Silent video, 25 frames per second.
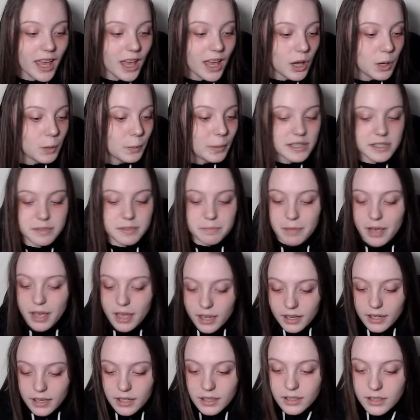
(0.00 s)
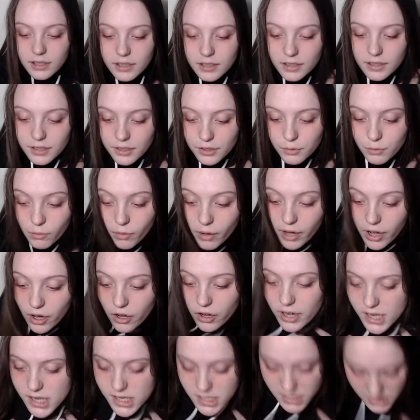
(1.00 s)
Where's mine? Where
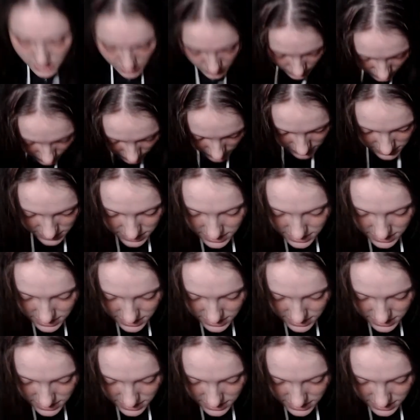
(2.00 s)
is it?